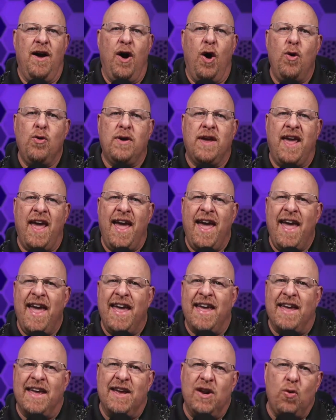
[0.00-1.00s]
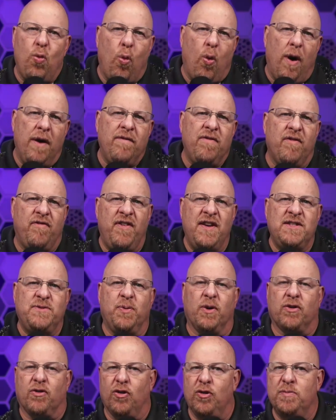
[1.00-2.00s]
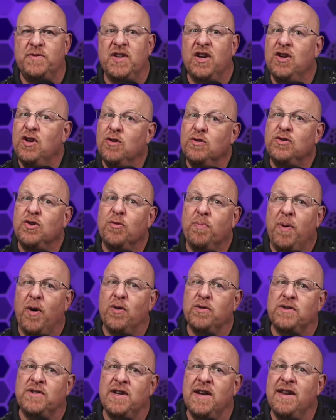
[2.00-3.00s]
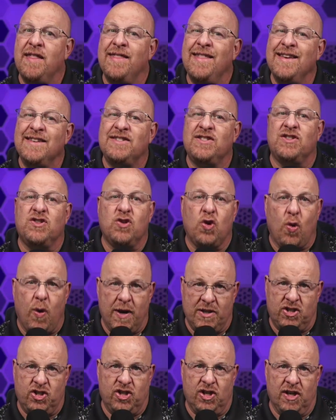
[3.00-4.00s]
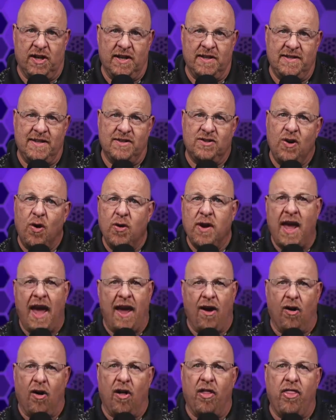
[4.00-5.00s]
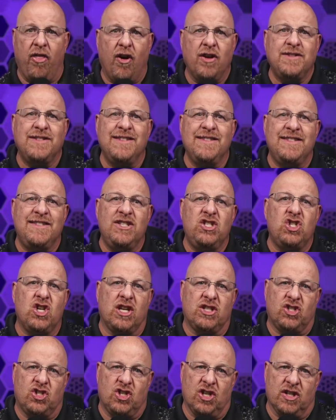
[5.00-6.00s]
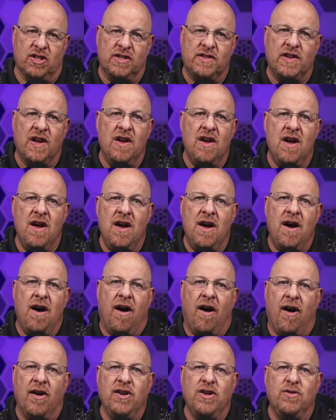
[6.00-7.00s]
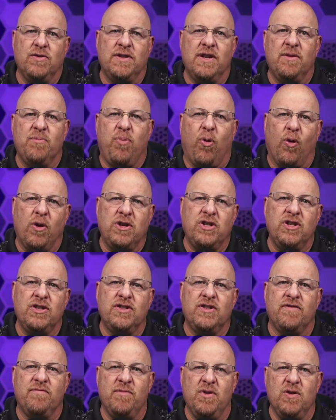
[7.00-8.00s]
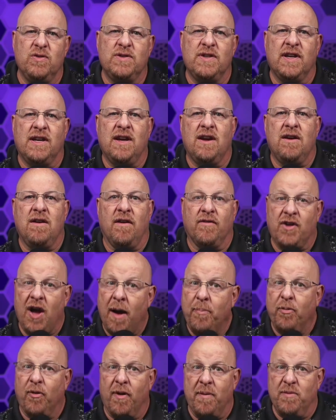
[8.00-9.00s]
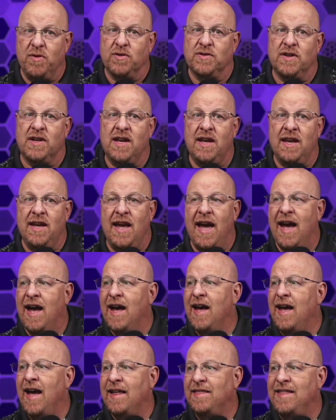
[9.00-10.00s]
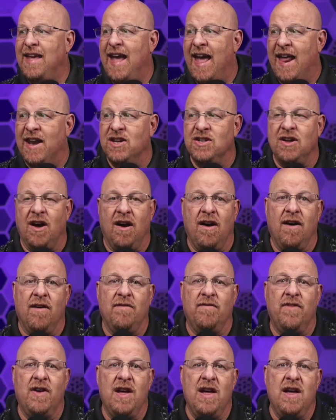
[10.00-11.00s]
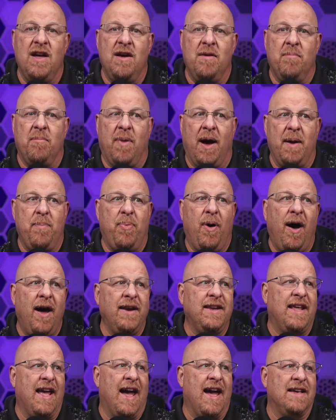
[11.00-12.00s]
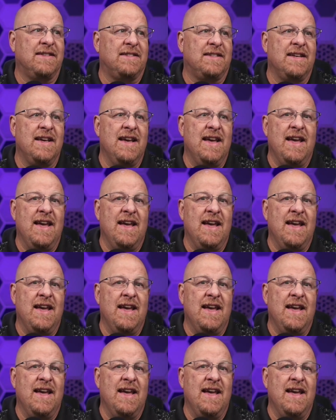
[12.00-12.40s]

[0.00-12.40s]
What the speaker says: Okay, in one of the Facebook groups, a user posted this question. He says, okay, all thoughts and suggestions on using portions of music, of copyright music, at the end of my podcast.